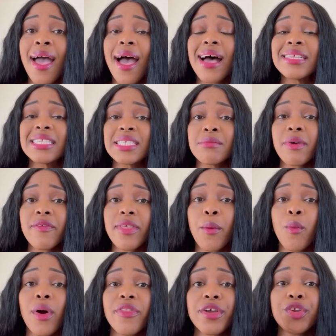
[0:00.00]
And some of them,
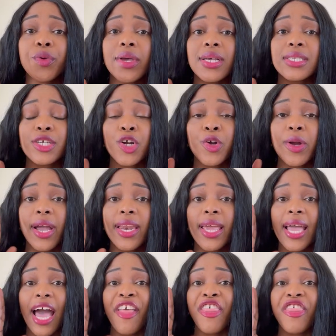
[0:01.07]
what they're doing is they're
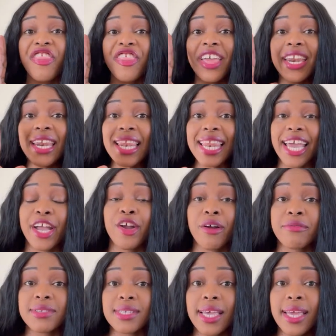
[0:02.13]
creating a thin layer of
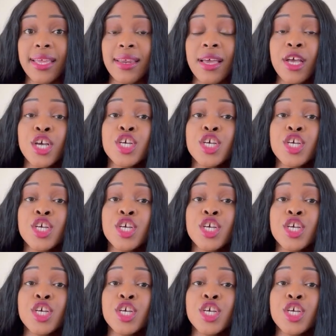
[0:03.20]
skin,